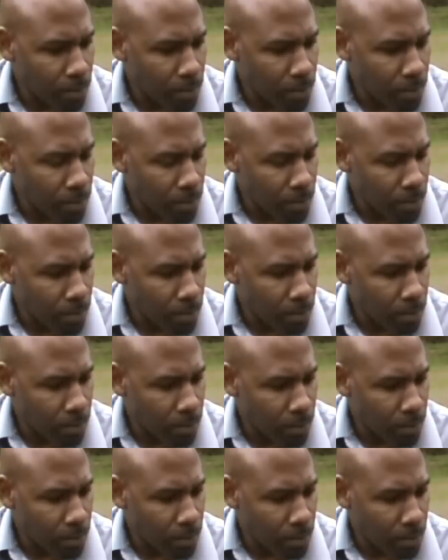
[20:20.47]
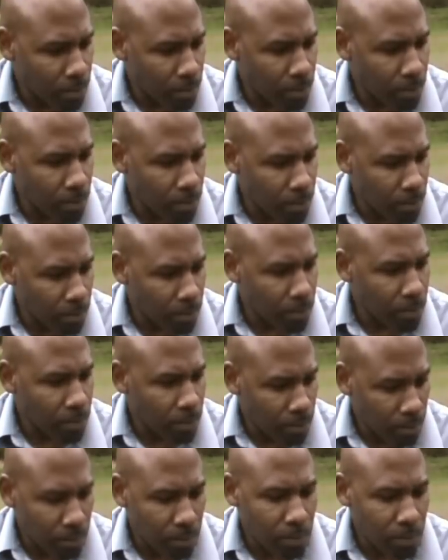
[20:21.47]

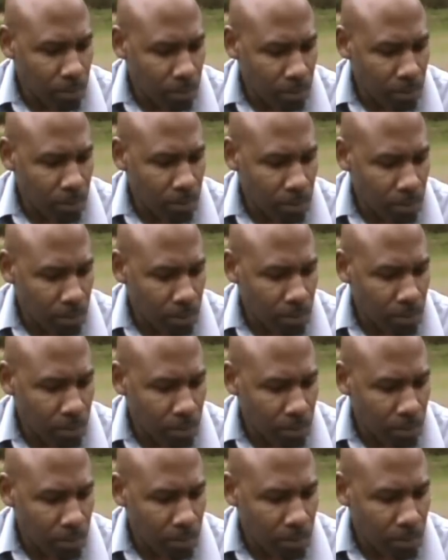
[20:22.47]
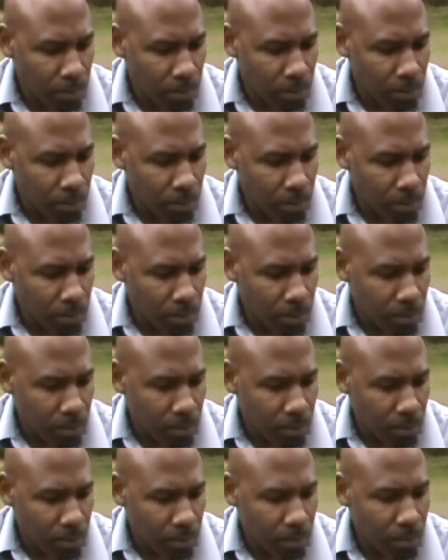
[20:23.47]

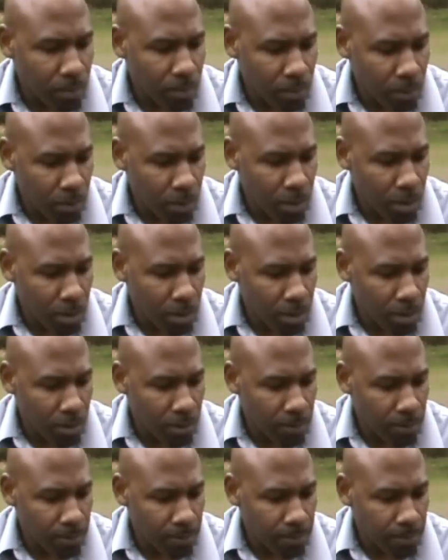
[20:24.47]
(not speaking)